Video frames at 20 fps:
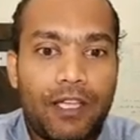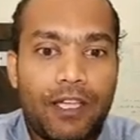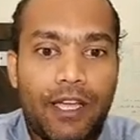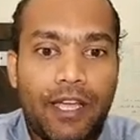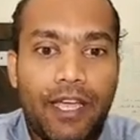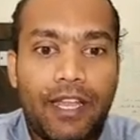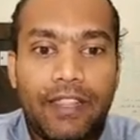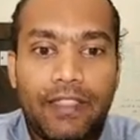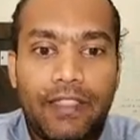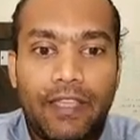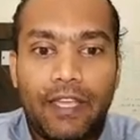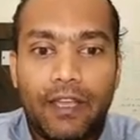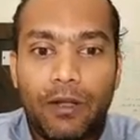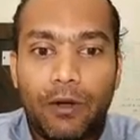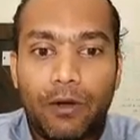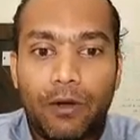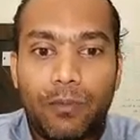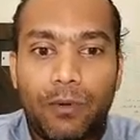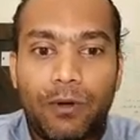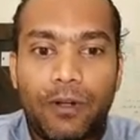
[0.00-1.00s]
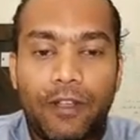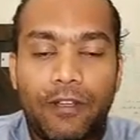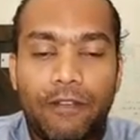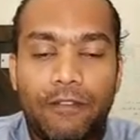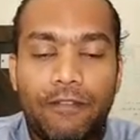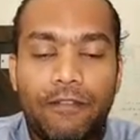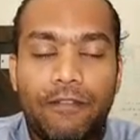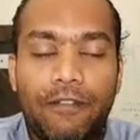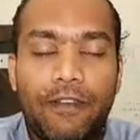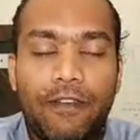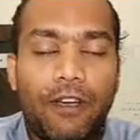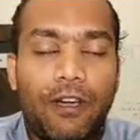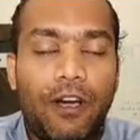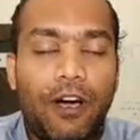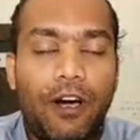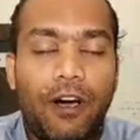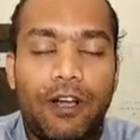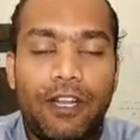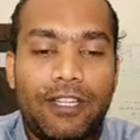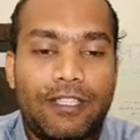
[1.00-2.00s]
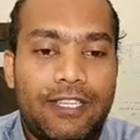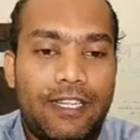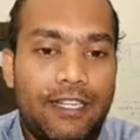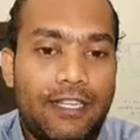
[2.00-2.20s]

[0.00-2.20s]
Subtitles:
anything in automotive, or let's say